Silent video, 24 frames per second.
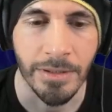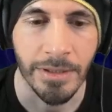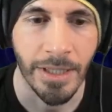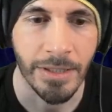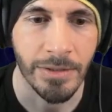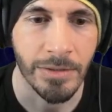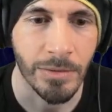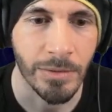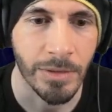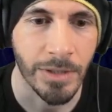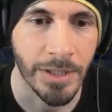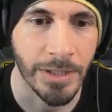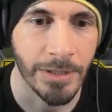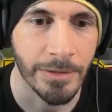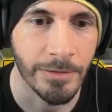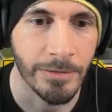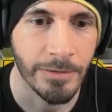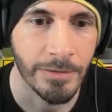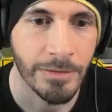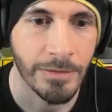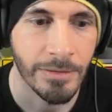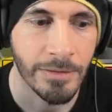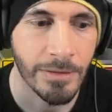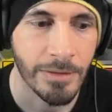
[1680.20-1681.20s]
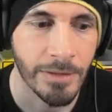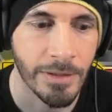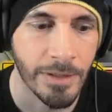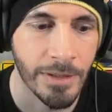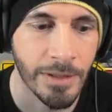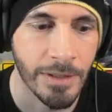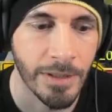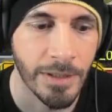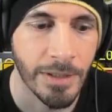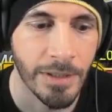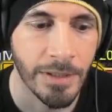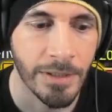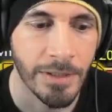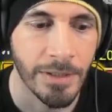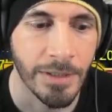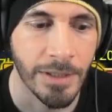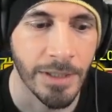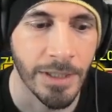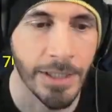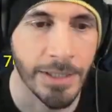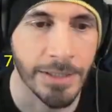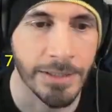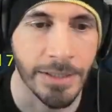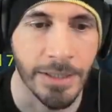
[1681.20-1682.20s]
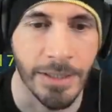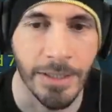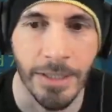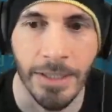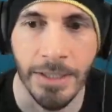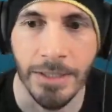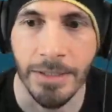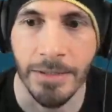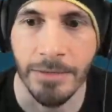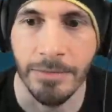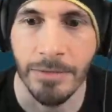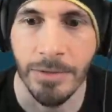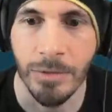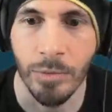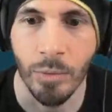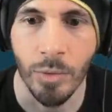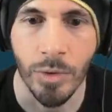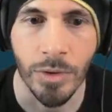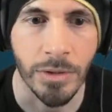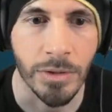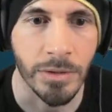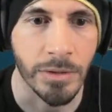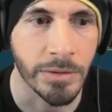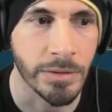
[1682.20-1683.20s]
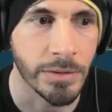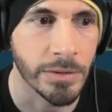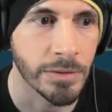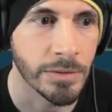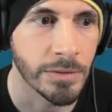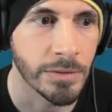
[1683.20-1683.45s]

that's okay. Not the end of the world.